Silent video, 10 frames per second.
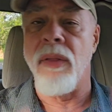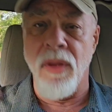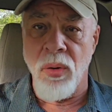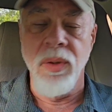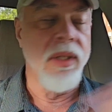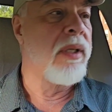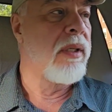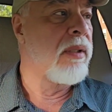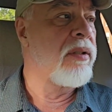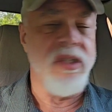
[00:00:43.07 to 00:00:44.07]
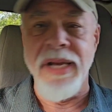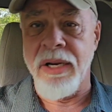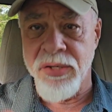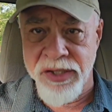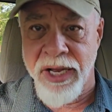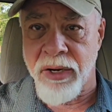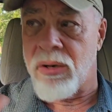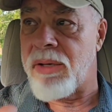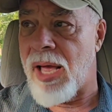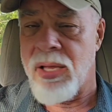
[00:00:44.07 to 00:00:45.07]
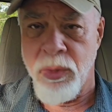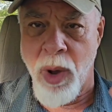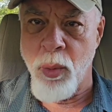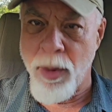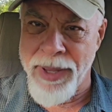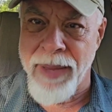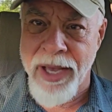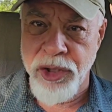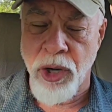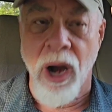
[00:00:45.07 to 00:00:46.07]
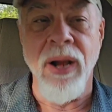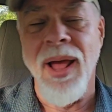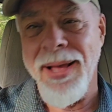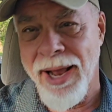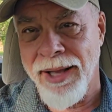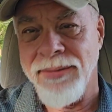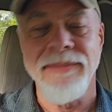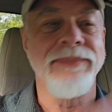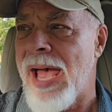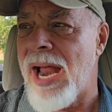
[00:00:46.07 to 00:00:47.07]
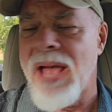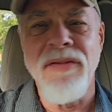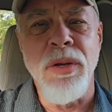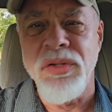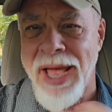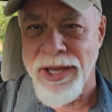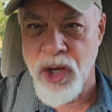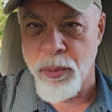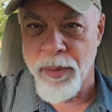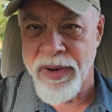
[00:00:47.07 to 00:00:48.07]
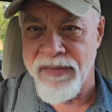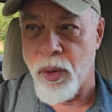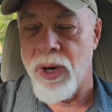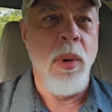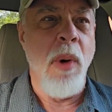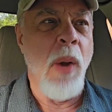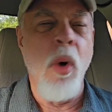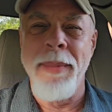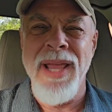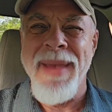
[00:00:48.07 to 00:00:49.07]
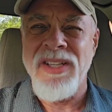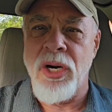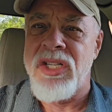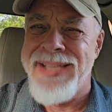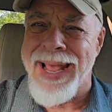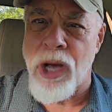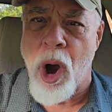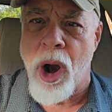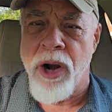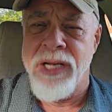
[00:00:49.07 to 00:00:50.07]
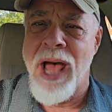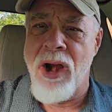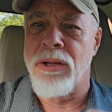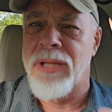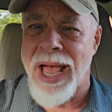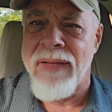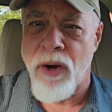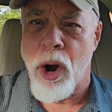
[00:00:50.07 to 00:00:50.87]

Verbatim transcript: although snicker, snicker. Yeah, you want a woman that makes you hard. I get it. And I've used that humor before. We want a woman that makes our dick hard, not our life